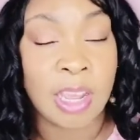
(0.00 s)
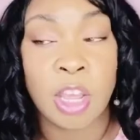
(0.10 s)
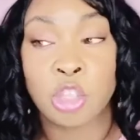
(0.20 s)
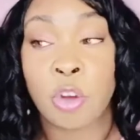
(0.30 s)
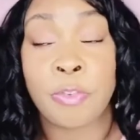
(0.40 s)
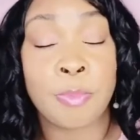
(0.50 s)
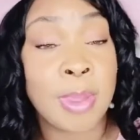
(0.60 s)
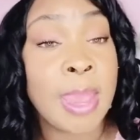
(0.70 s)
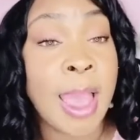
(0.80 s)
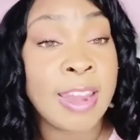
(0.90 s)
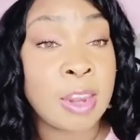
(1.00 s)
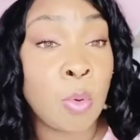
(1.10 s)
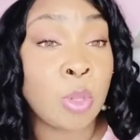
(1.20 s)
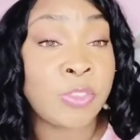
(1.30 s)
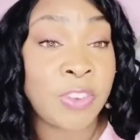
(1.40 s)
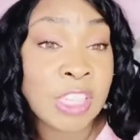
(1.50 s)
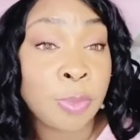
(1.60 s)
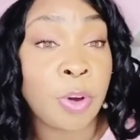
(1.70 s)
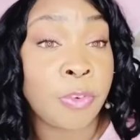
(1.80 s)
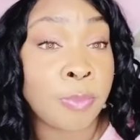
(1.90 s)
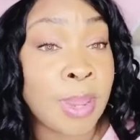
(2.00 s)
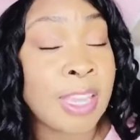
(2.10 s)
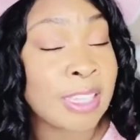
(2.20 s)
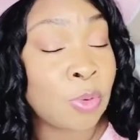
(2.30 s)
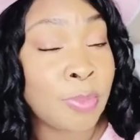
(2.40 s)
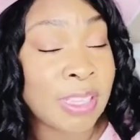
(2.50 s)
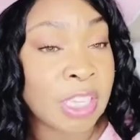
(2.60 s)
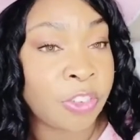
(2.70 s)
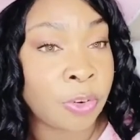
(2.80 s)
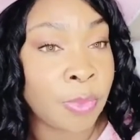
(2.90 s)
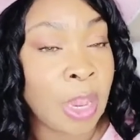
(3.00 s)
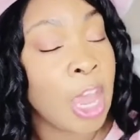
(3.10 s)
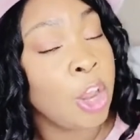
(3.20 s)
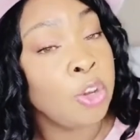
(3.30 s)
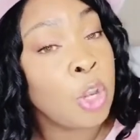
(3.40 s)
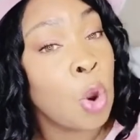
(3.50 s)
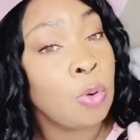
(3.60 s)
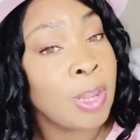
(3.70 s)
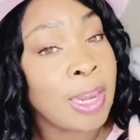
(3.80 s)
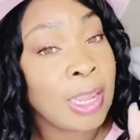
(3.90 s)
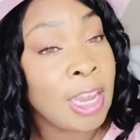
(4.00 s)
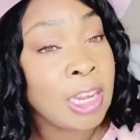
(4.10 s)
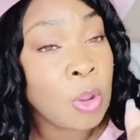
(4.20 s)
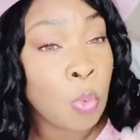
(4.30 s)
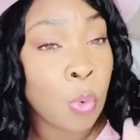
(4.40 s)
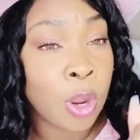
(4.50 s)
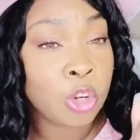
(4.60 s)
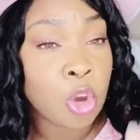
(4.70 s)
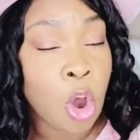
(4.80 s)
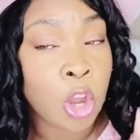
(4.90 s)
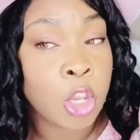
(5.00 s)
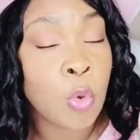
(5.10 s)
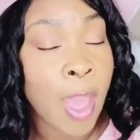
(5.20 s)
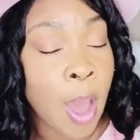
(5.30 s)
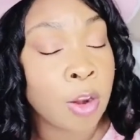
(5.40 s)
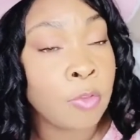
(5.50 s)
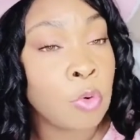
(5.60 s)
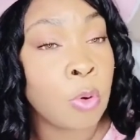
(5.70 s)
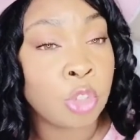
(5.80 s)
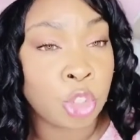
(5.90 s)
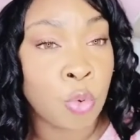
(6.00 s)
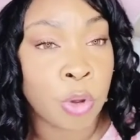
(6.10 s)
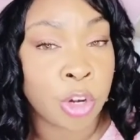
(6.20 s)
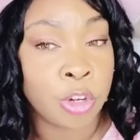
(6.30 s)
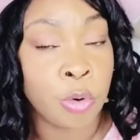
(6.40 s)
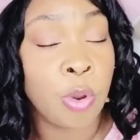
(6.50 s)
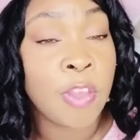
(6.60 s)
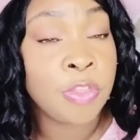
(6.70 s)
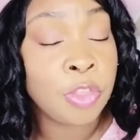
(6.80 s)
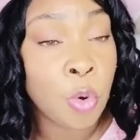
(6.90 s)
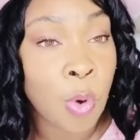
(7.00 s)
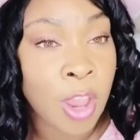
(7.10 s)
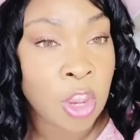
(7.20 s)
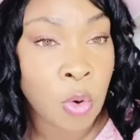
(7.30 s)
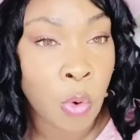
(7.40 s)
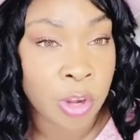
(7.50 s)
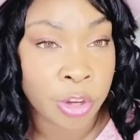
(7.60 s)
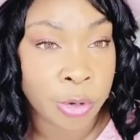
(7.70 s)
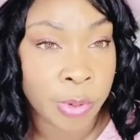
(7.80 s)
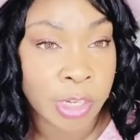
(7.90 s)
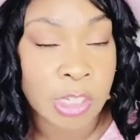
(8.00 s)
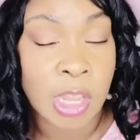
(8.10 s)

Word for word: So for me, I did what was feasible for me because that's what made sense for me. Don't let anyone talk you out of doing what you want to do the way you want to do it.